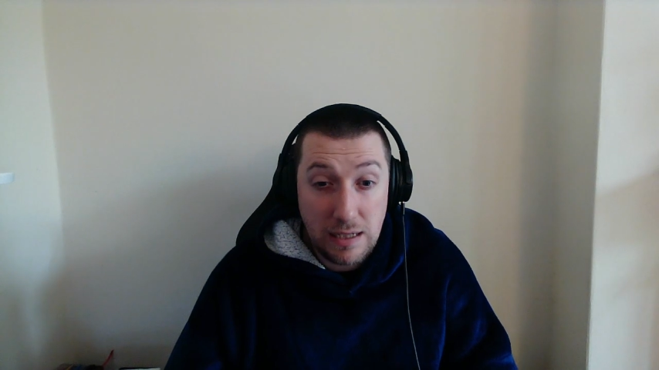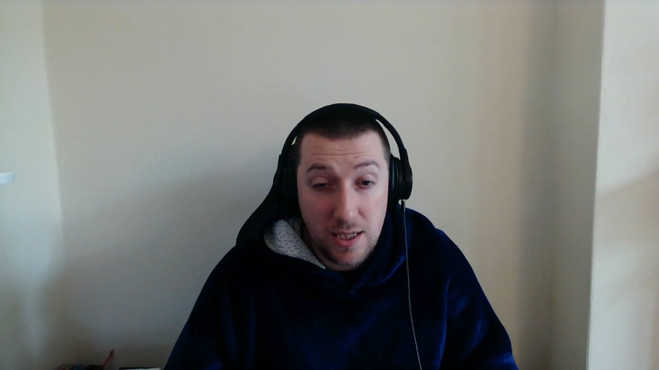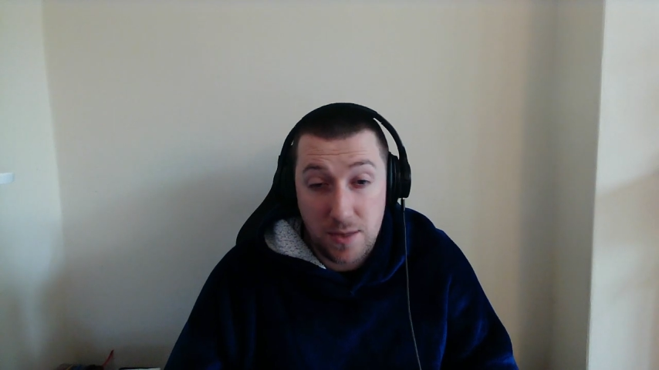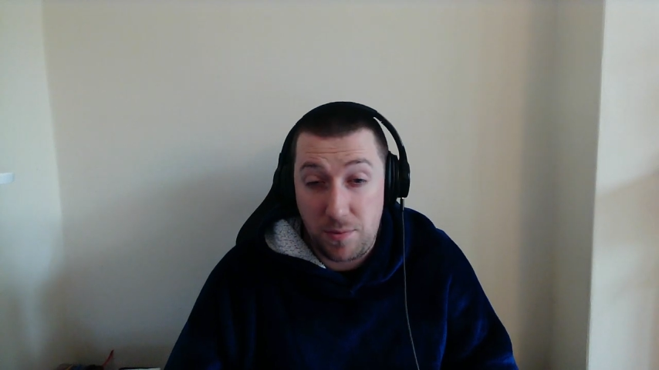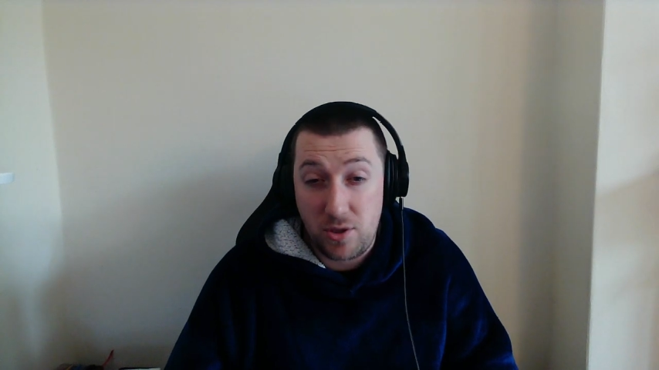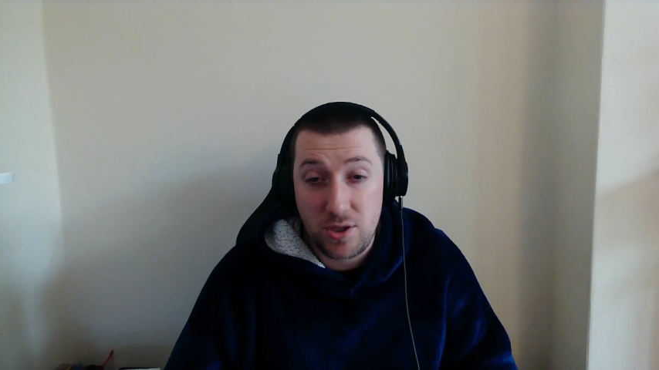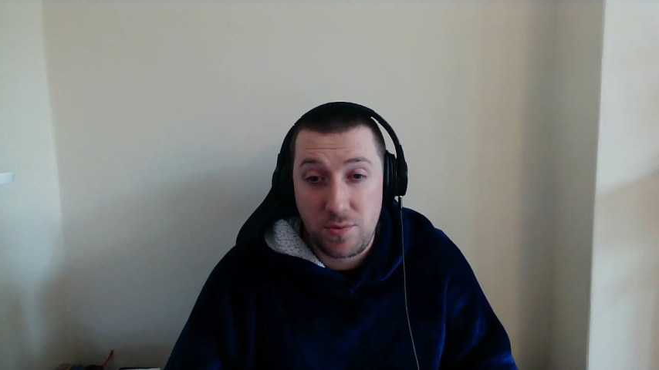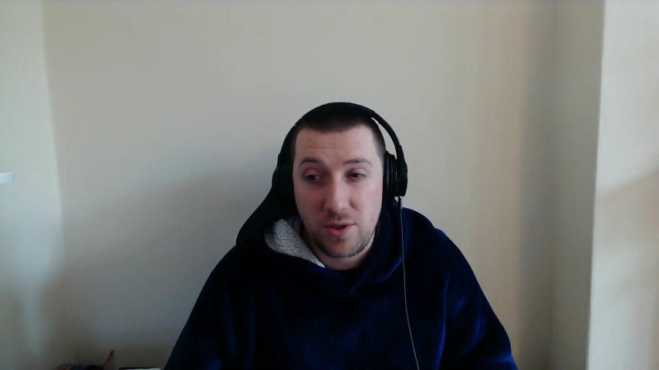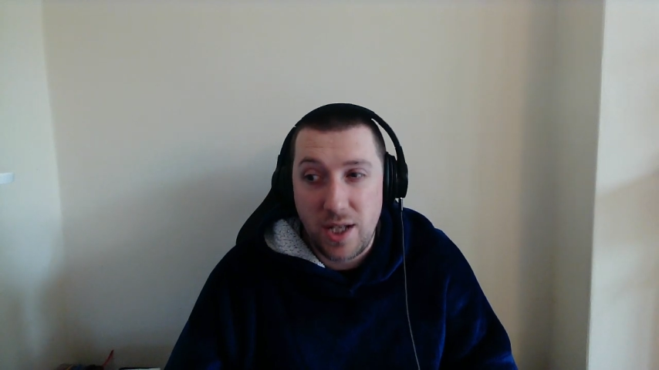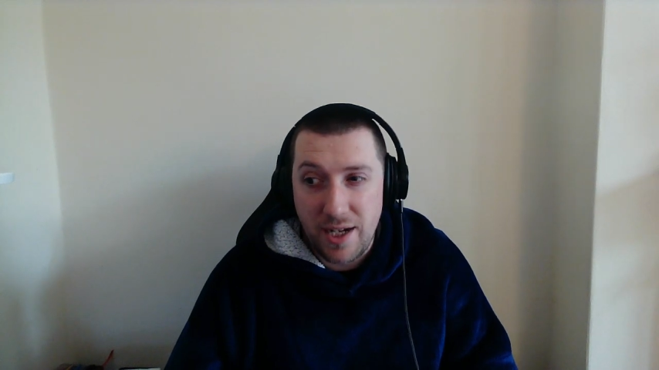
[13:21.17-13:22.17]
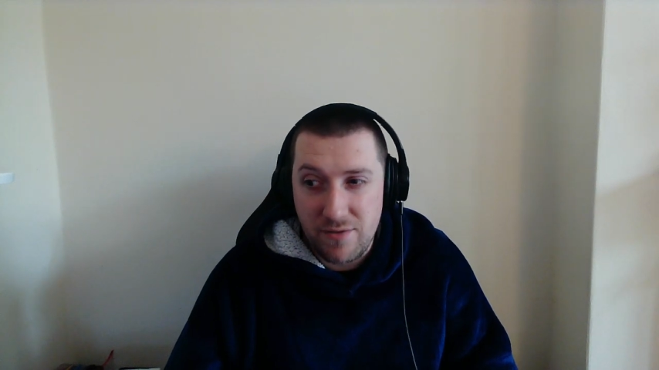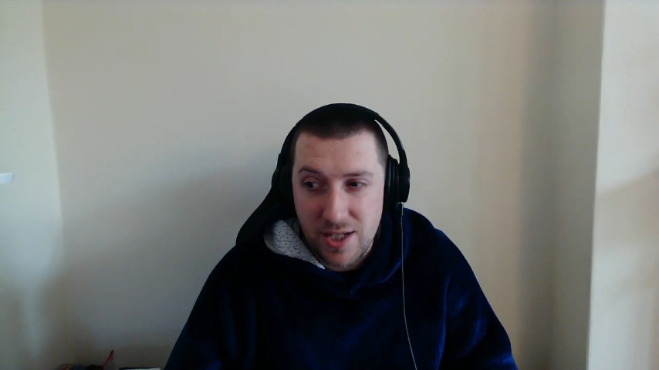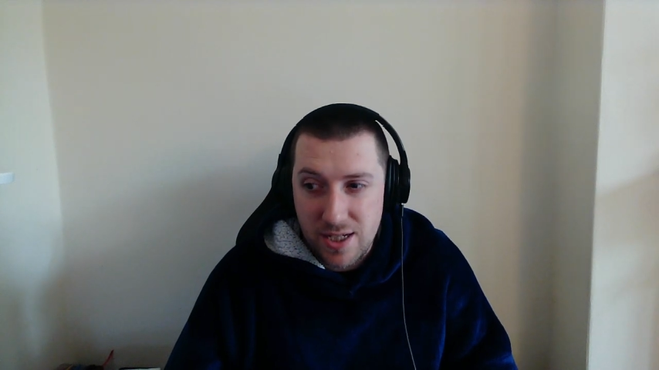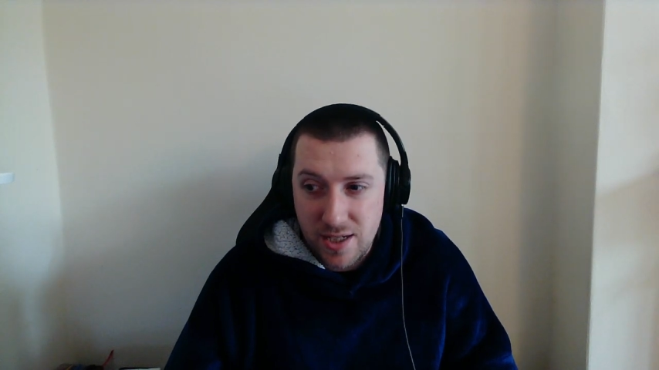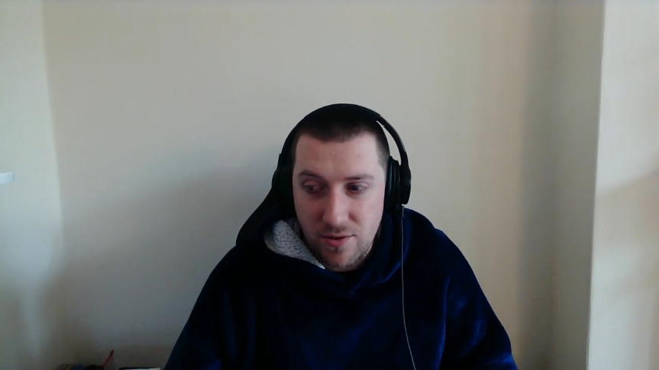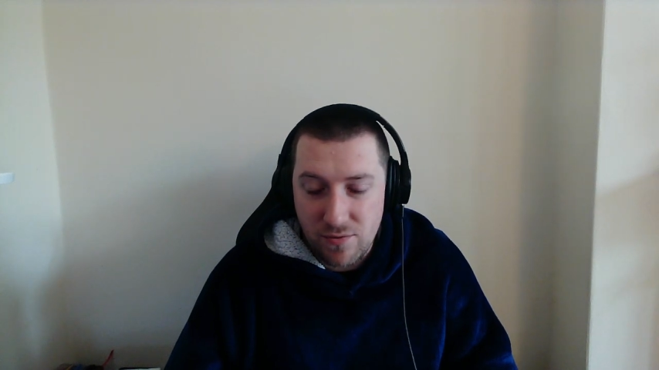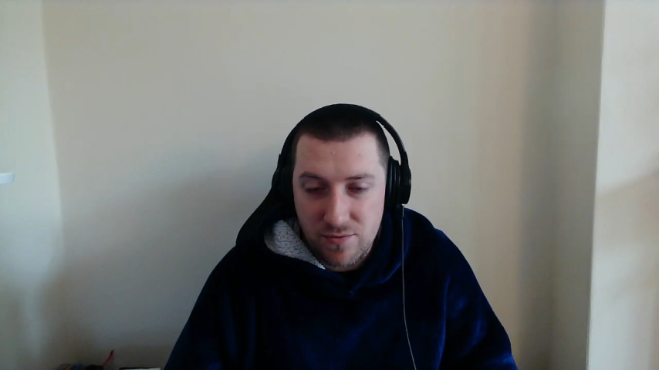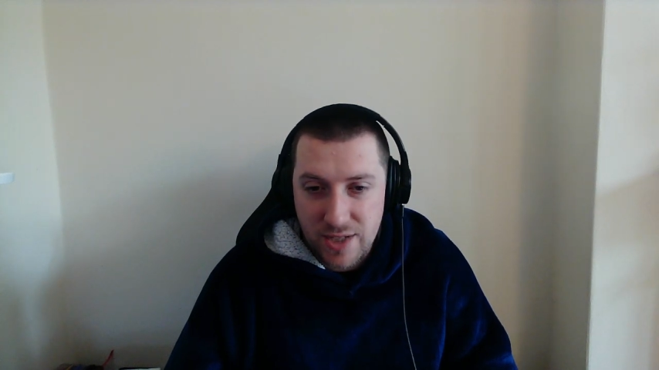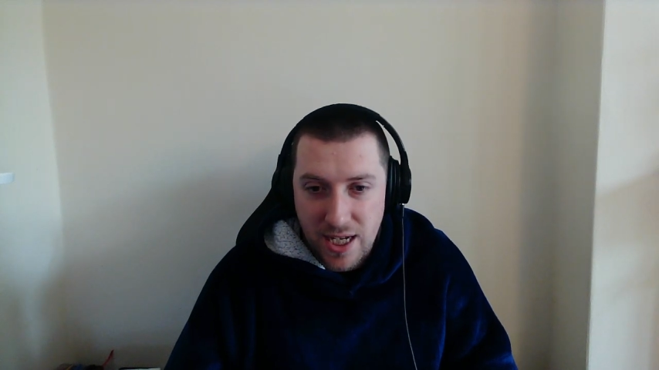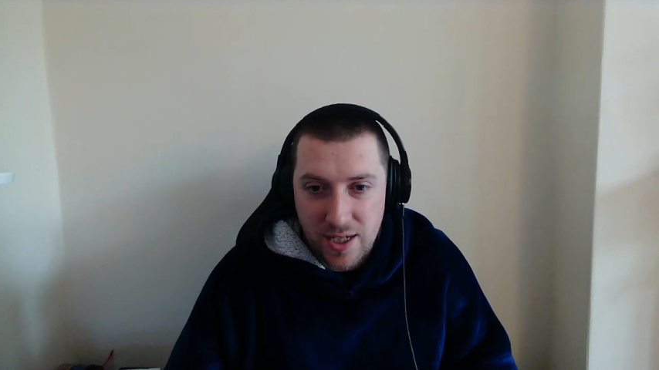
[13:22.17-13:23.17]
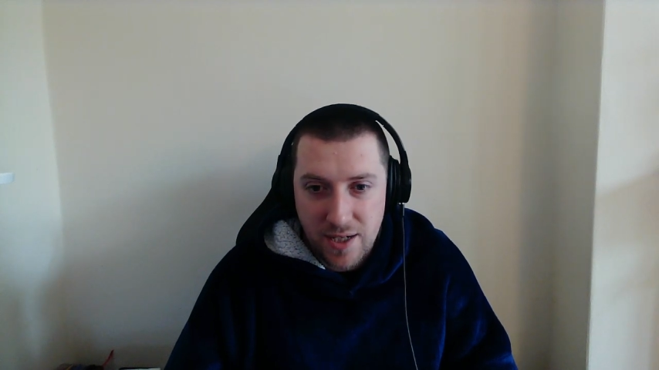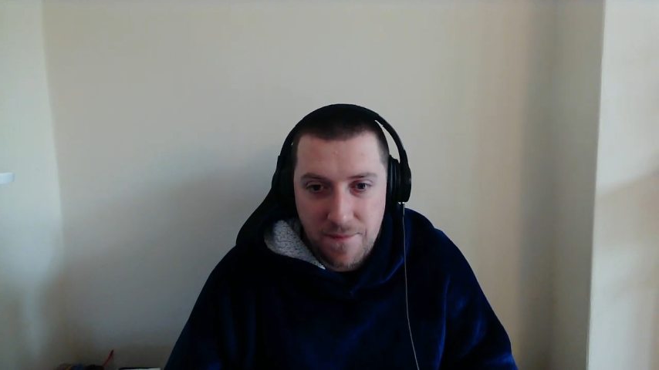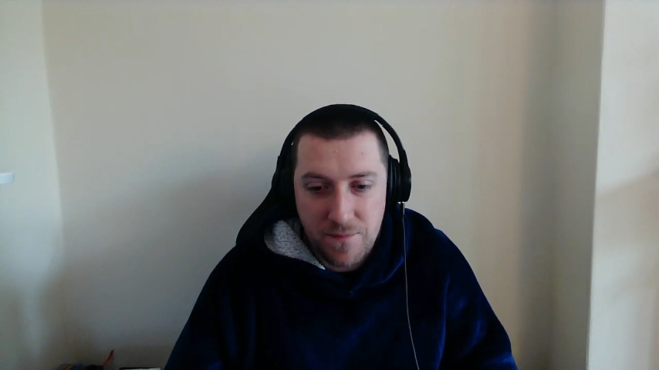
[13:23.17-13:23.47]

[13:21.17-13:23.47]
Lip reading: It's possible that I have D&D on Saturday,